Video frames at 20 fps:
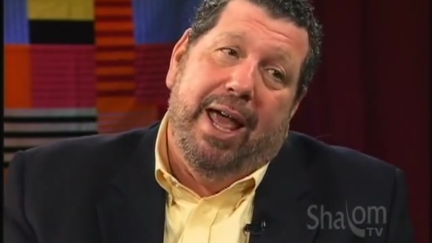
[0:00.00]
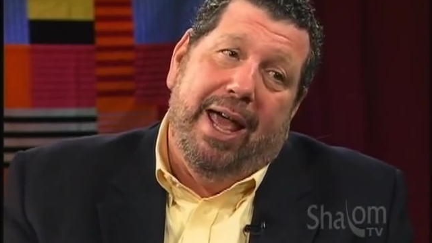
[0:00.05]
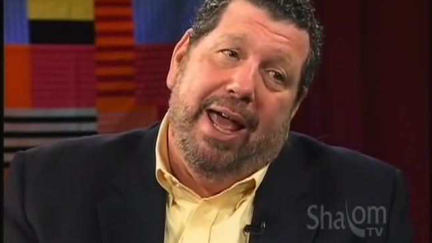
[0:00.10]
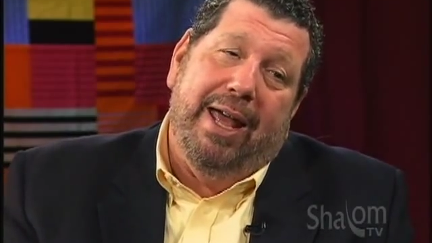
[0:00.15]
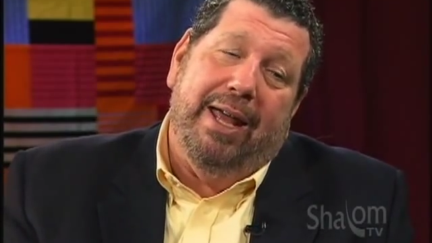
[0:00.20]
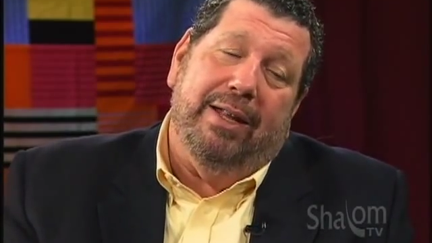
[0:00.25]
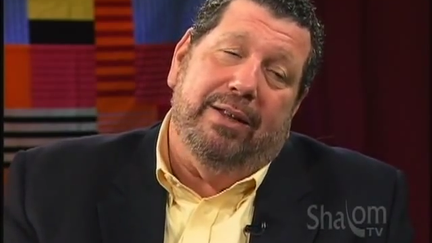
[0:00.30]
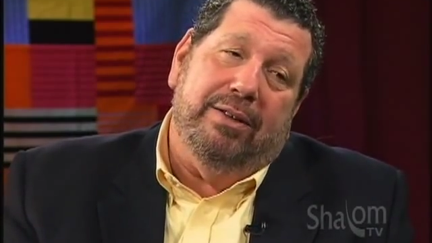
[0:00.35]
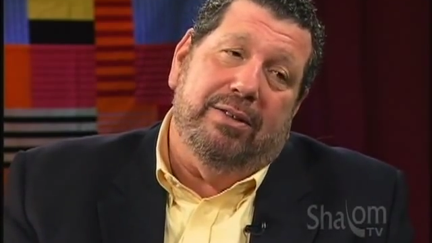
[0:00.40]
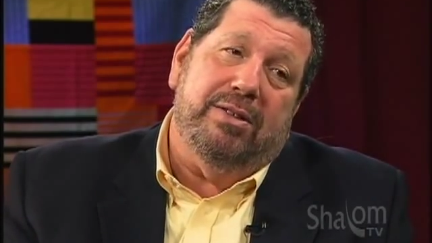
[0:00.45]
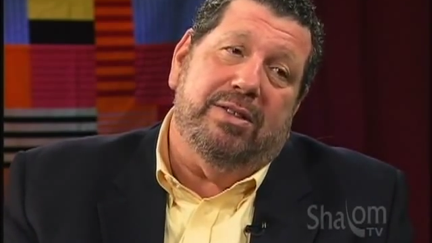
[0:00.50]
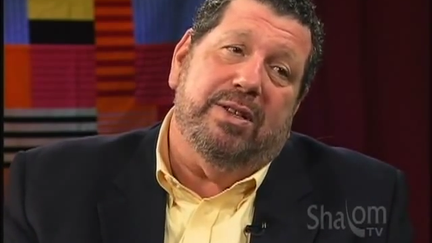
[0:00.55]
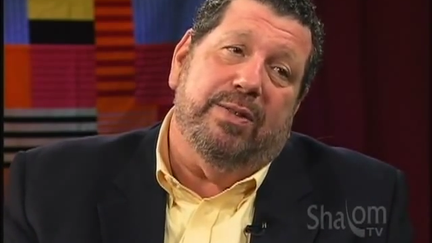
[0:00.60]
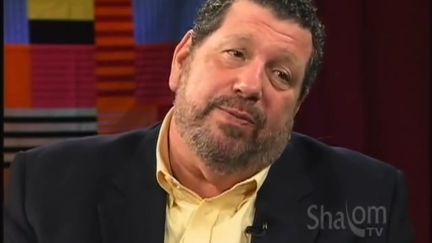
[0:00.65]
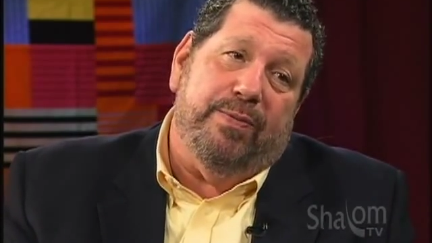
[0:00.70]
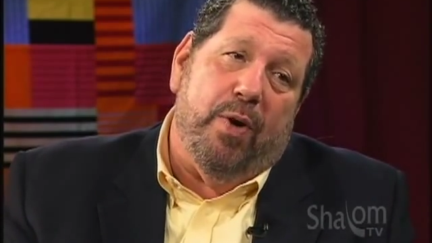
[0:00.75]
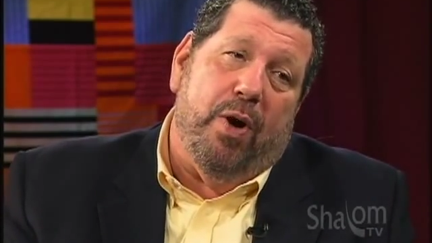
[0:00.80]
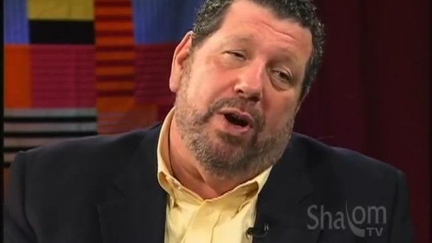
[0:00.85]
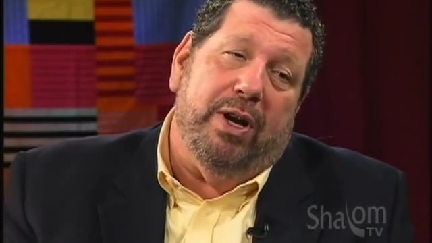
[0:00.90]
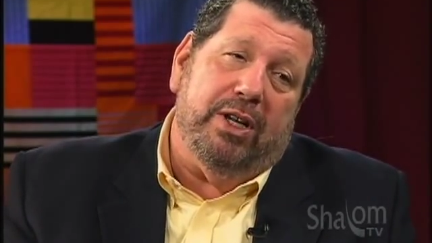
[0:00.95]
and
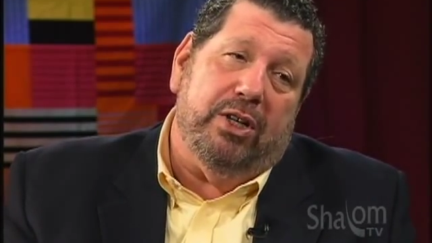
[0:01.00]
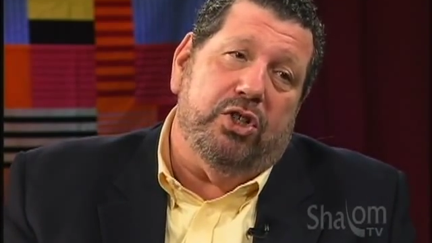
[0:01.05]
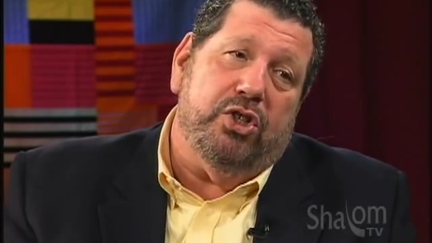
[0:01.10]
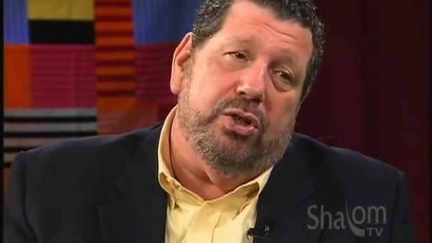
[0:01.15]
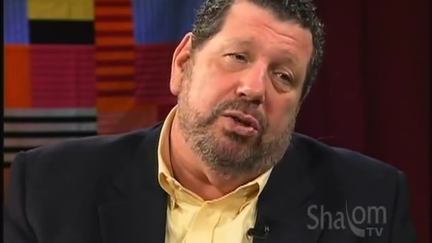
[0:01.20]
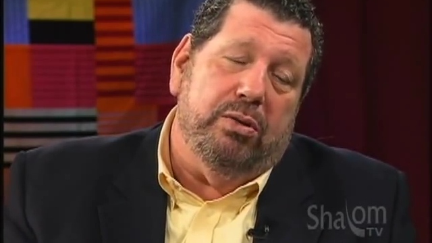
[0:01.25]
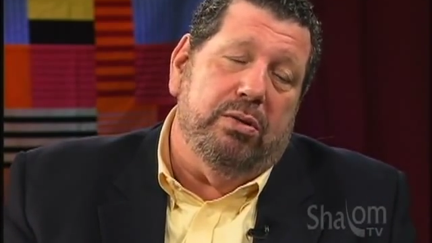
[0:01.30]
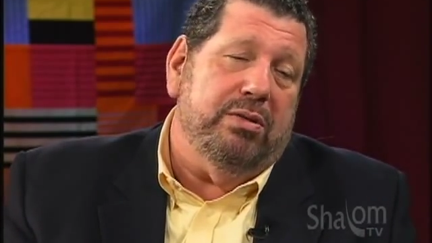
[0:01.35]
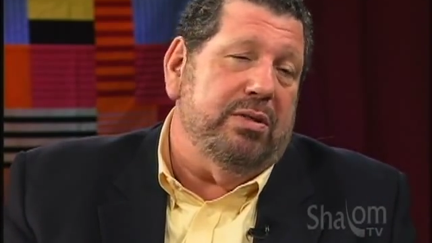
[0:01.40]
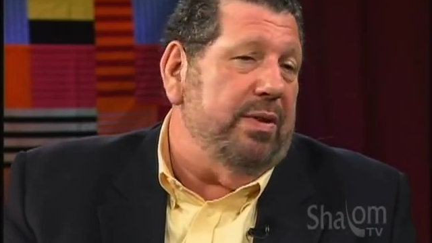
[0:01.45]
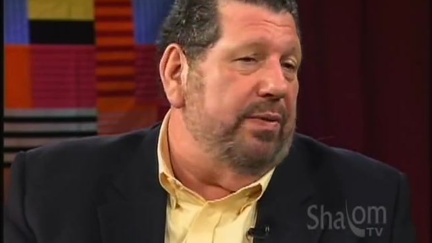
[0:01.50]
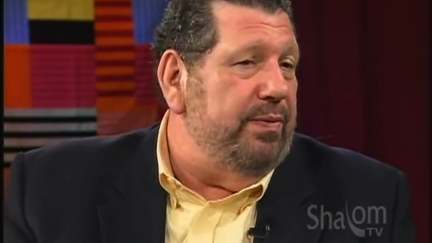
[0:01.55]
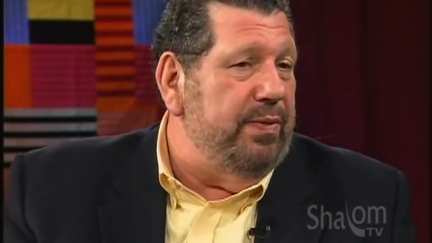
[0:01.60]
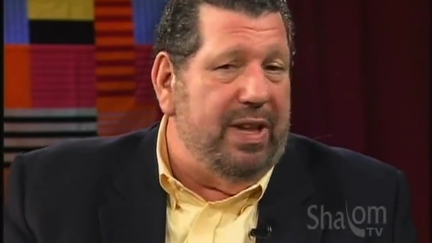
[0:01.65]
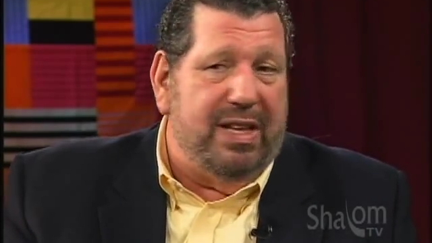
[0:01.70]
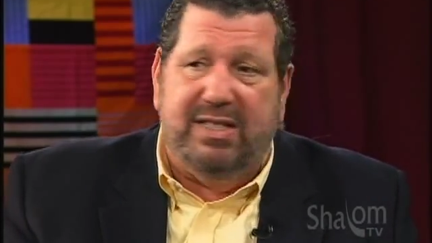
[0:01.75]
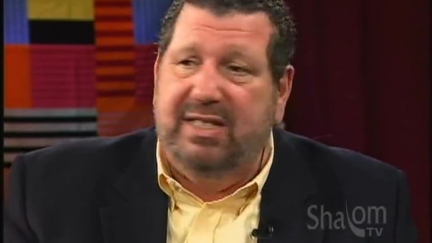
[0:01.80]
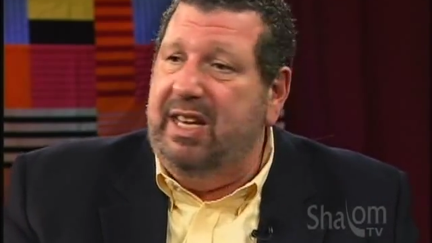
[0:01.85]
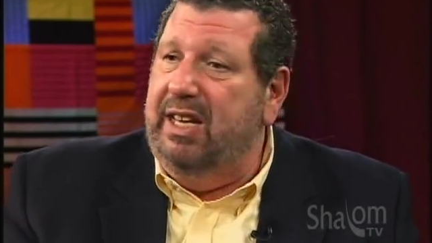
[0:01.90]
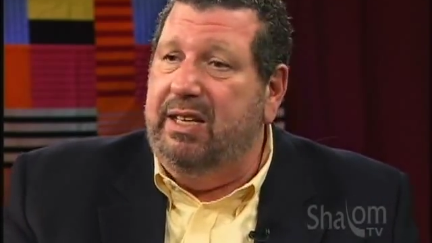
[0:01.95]
Sephardic Jews of
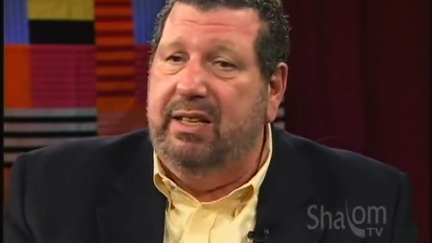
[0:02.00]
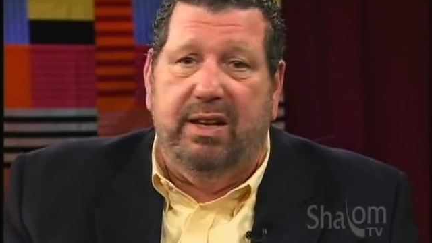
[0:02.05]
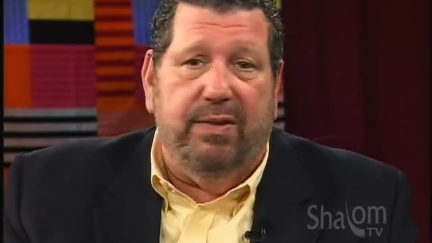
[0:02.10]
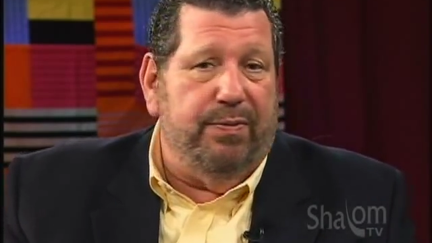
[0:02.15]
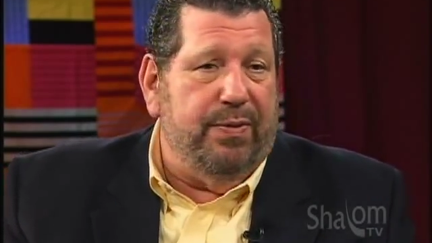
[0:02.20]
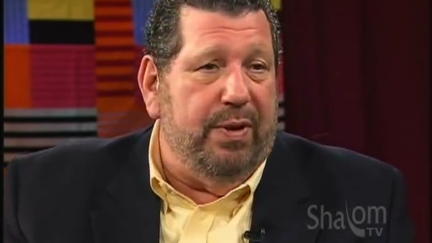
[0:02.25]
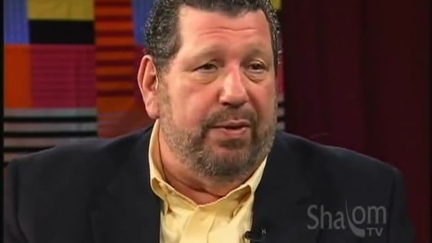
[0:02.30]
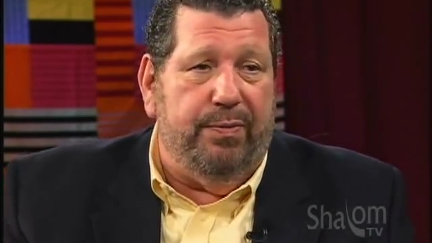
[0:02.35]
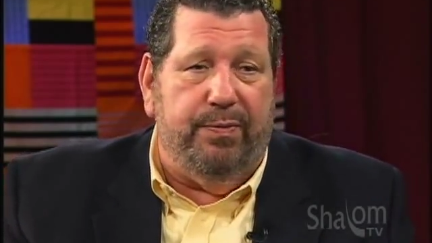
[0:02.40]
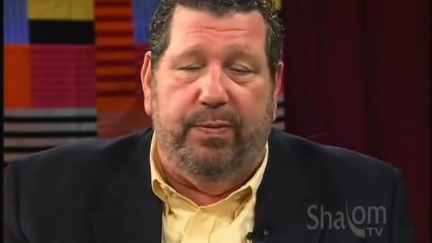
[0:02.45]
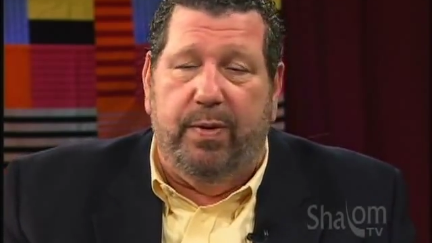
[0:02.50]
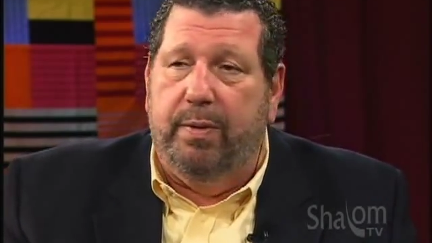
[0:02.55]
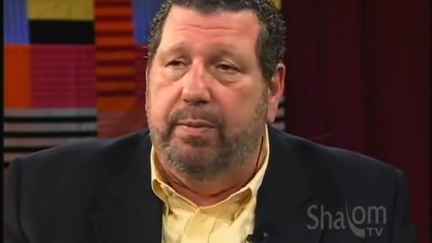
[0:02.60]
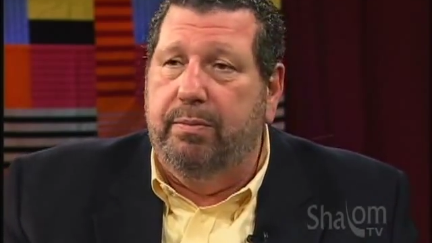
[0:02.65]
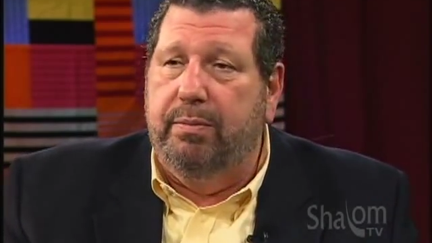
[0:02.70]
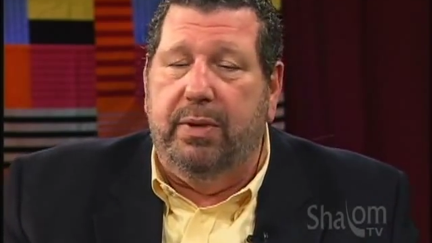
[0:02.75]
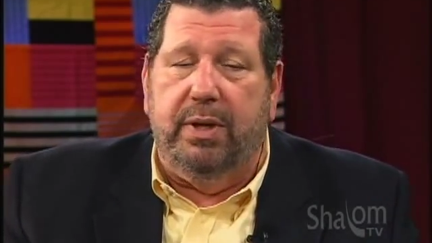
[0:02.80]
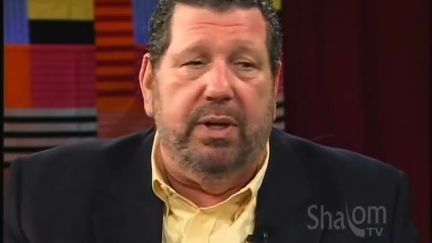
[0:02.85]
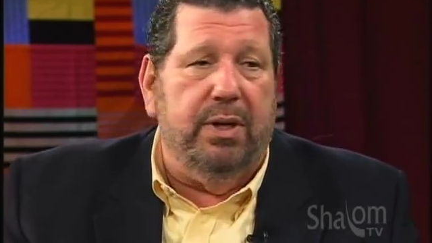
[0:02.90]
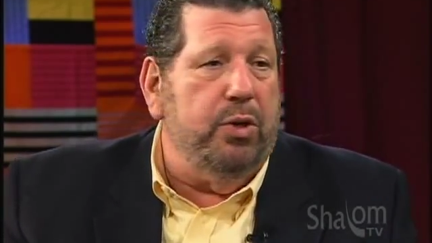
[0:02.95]
let's say if they're
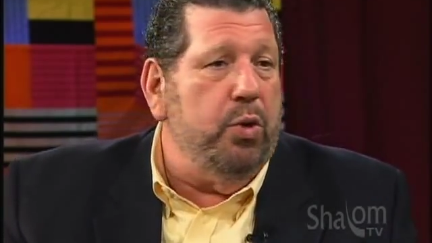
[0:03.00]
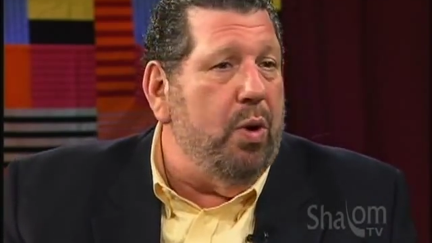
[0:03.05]
from uh,